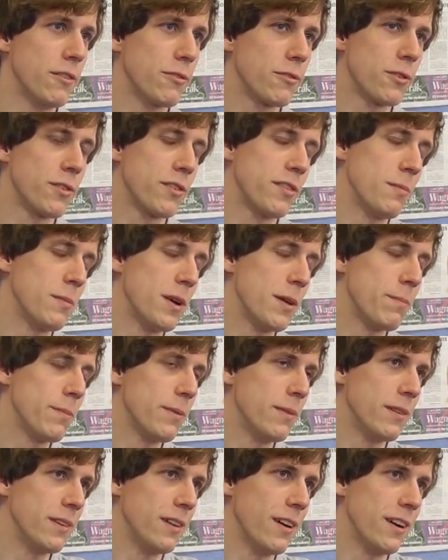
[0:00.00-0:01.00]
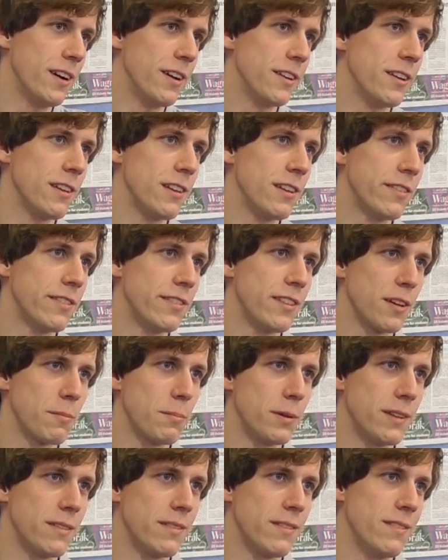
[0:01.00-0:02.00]
Of course, it might be
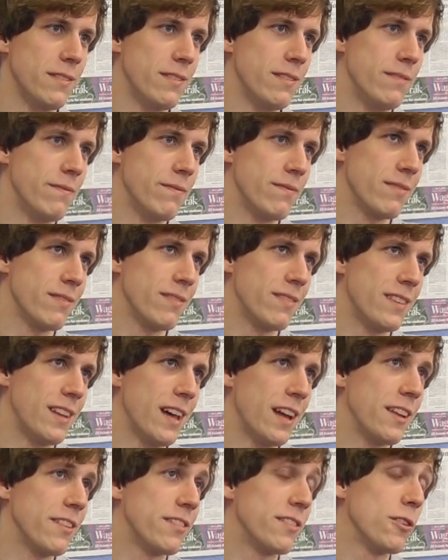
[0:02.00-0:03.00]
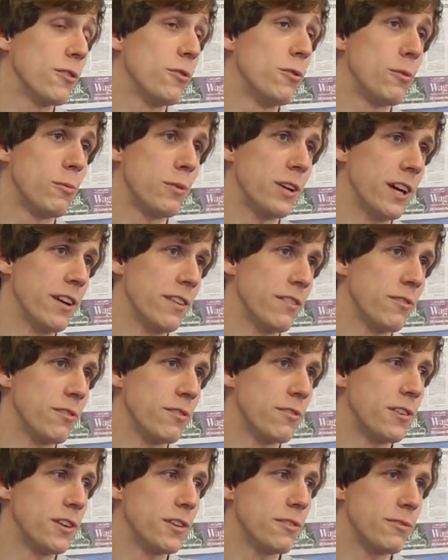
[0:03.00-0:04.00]
idealistic, but that is the goal one has to
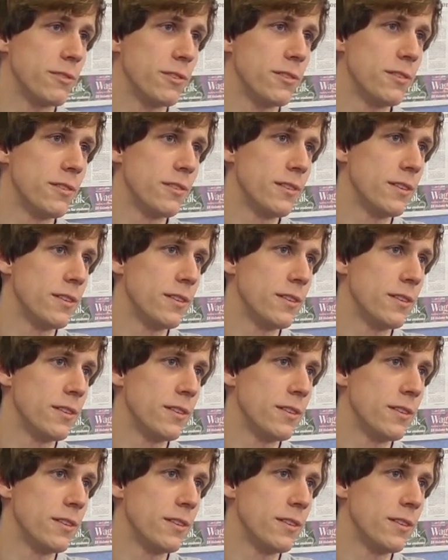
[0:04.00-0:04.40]
strive to.